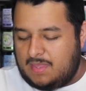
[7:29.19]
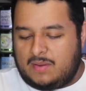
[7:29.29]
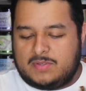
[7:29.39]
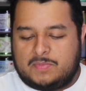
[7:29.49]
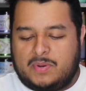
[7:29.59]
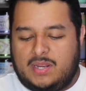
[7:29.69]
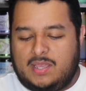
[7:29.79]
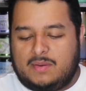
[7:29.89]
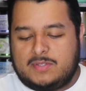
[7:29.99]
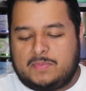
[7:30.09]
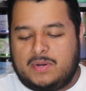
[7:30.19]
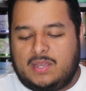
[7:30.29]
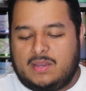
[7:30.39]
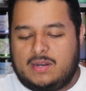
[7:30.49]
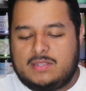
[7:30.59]
it was pretty
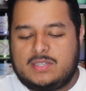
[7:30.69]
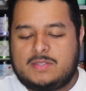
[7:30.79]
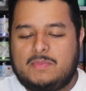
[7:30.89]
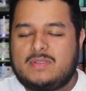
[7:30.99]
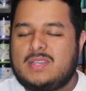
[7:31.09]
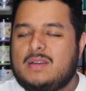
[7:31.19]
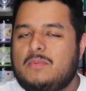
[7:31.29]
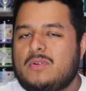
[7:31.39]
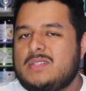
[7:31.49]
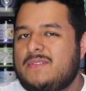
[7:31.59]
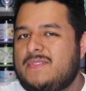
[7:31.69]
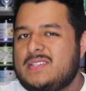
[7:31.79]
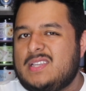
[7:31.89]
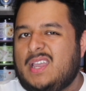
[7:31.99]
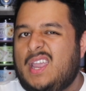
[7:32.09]
good. It just smells like a more
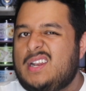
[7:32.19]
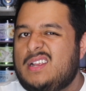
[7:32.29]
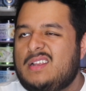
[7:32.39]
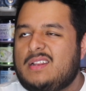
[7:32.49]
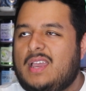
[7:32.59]
sophisticated